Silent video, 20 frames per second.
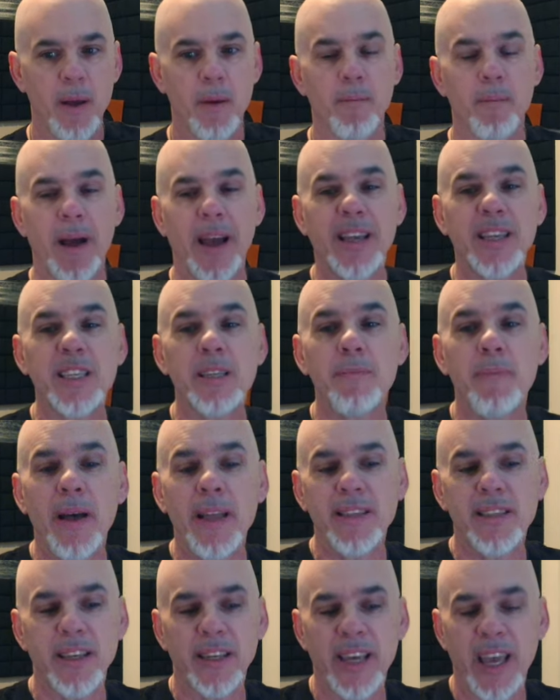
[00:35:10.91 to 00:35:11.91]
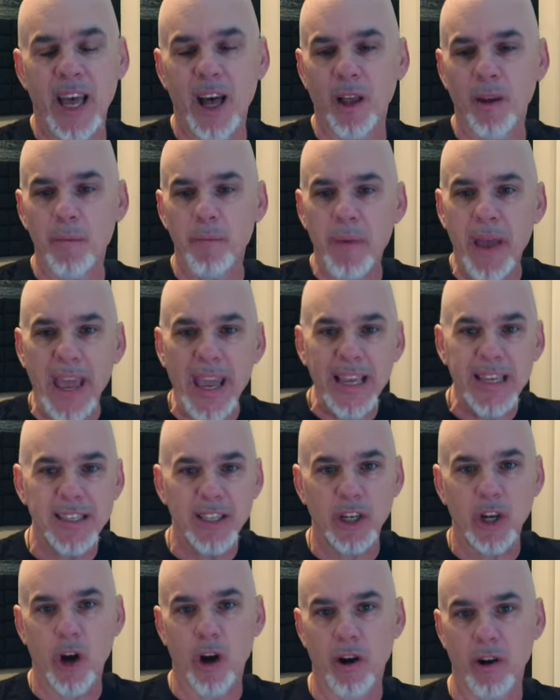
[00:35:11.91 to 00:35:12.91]
My expense account pays the
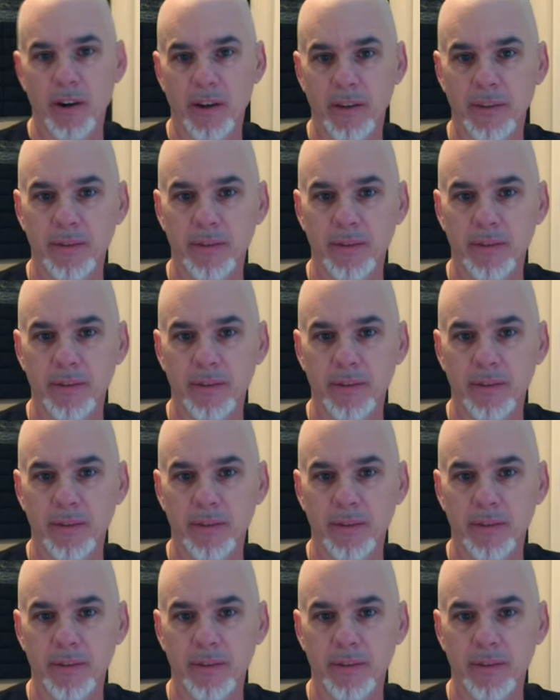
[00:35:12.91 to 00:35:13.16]
card.